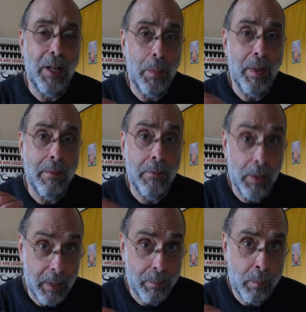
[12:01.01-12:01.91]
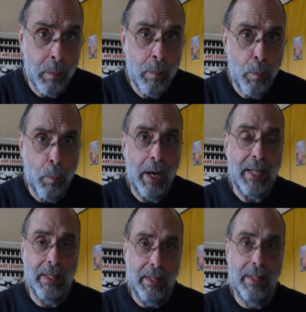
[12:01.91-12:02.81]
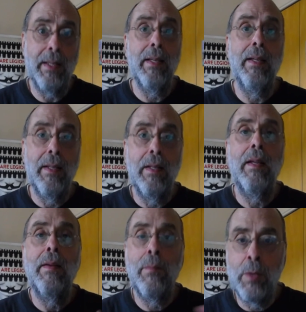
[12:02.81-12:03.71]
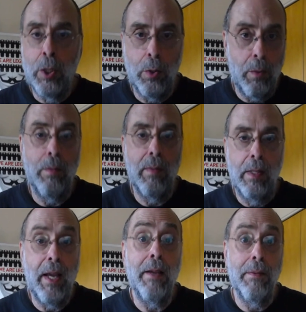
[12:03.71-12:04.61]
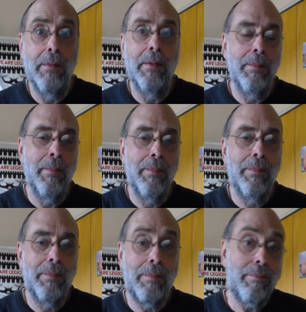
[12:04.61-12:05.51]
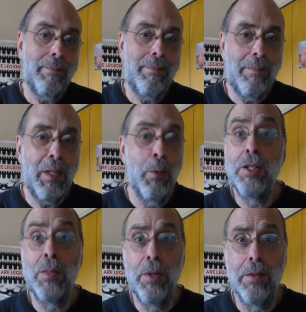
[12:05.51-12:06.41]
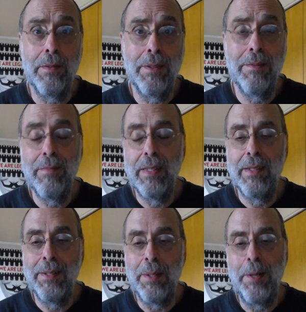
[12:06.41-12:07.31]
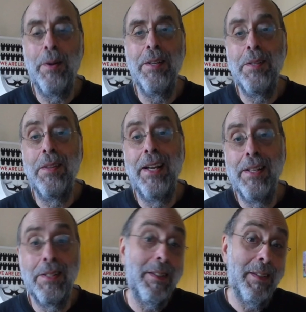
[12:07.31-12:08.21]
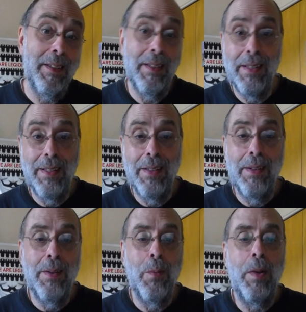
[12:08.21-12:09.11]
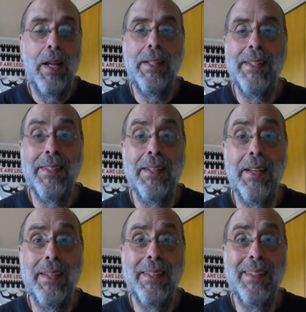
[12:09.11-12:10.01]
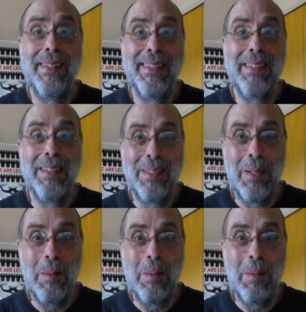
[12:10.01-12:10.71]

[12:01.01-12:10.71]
be fully present to life, which is beautiful. So anyway, so that's what I did today. So